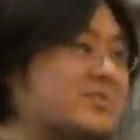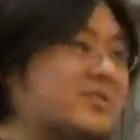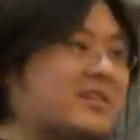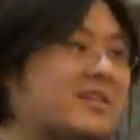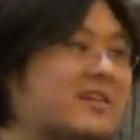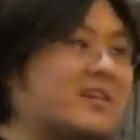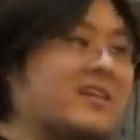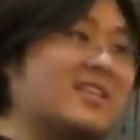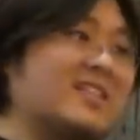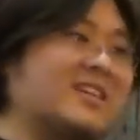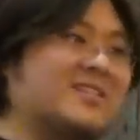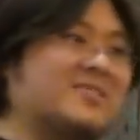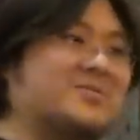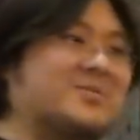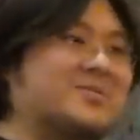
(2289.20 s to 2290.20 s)
drinking.
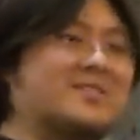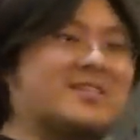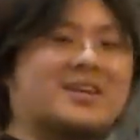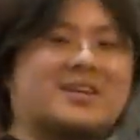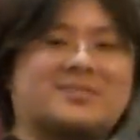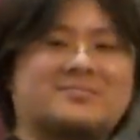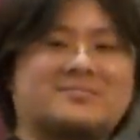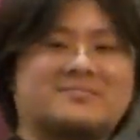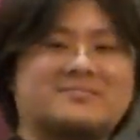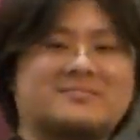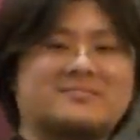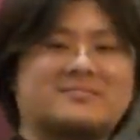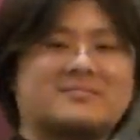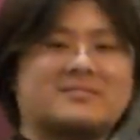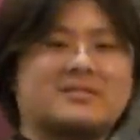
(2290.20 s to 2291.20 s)
Allahu Ghafurur Rahim.
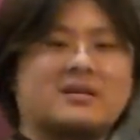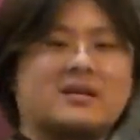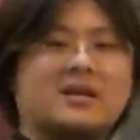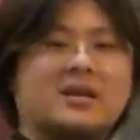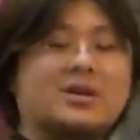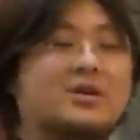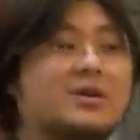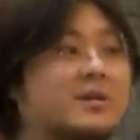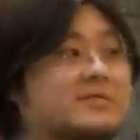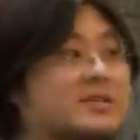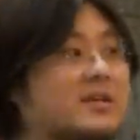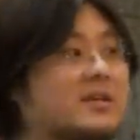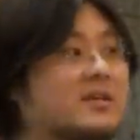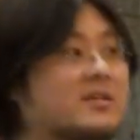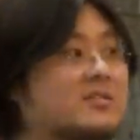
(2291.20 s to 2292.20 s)
He could have
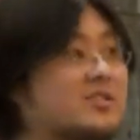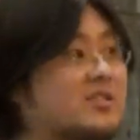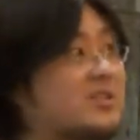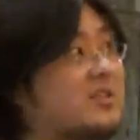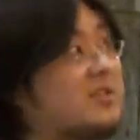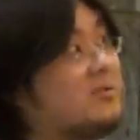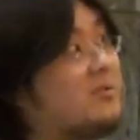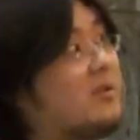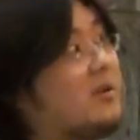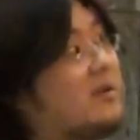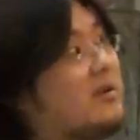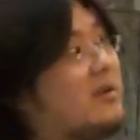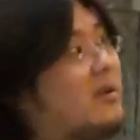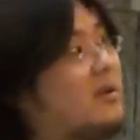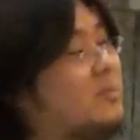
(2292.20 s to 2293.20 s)
said, Shadeed
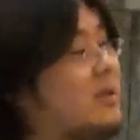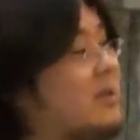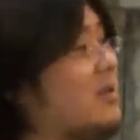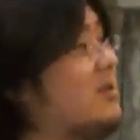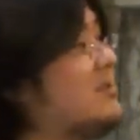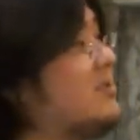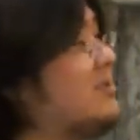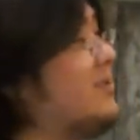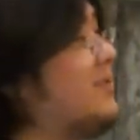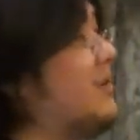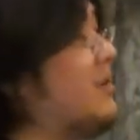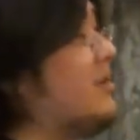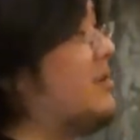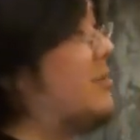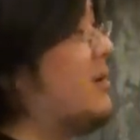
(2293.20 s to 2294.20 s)
al-Iqab, Allah
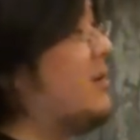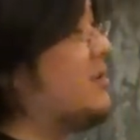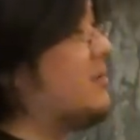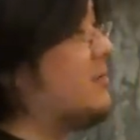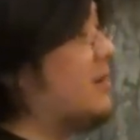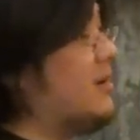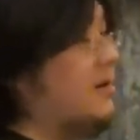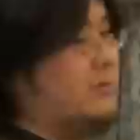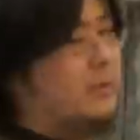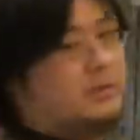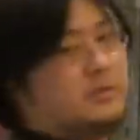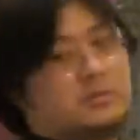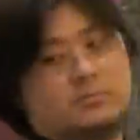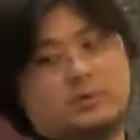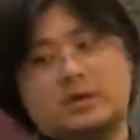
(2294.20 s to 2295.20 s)
severe and punishment. Oh,
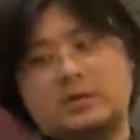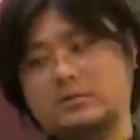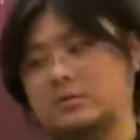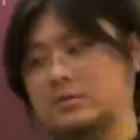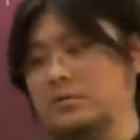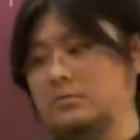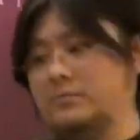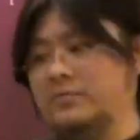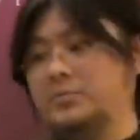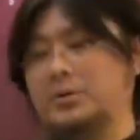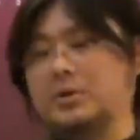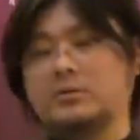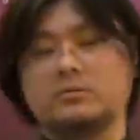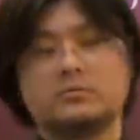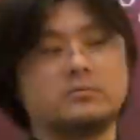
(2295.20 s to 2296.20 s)
well to God, no hope for
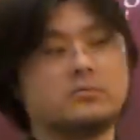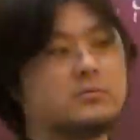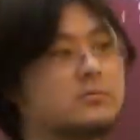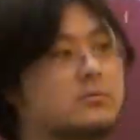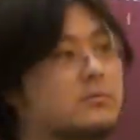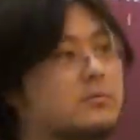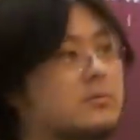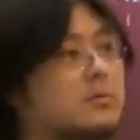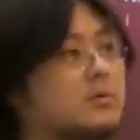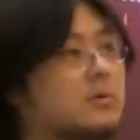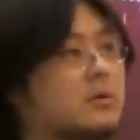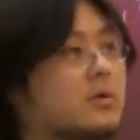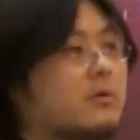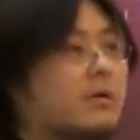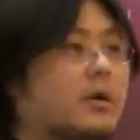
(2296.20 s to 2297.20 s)
me.
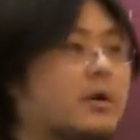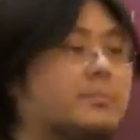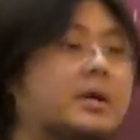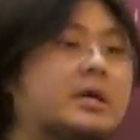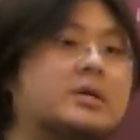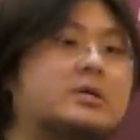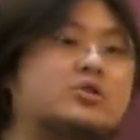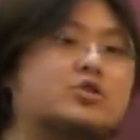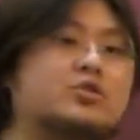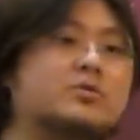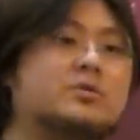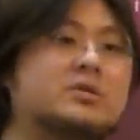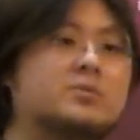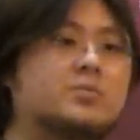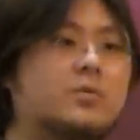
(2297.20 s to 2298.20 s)
Right? But he
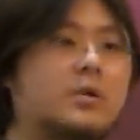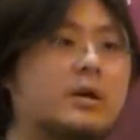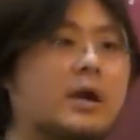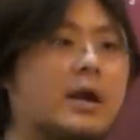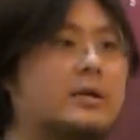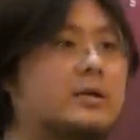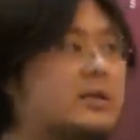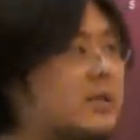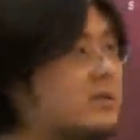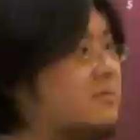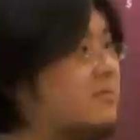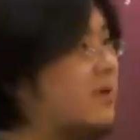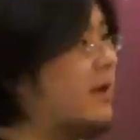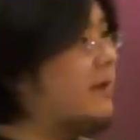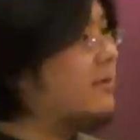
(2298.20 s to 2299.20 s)
chooses one hadith that's
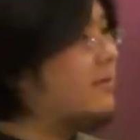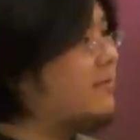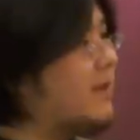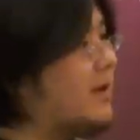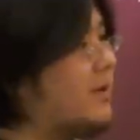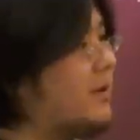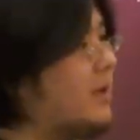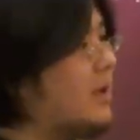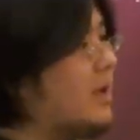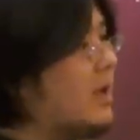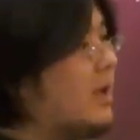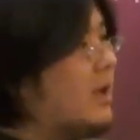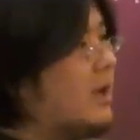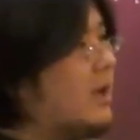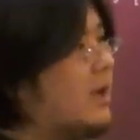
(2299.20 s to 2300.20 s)
very, very
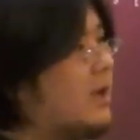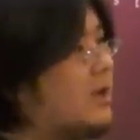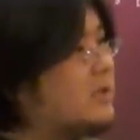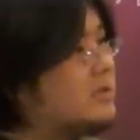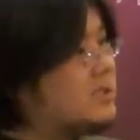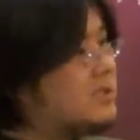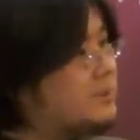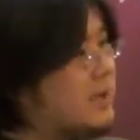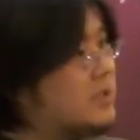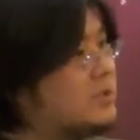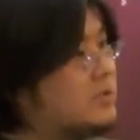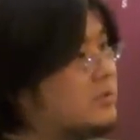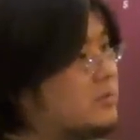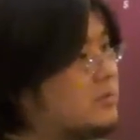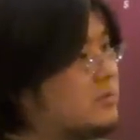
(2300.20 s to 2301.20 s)
uh, special.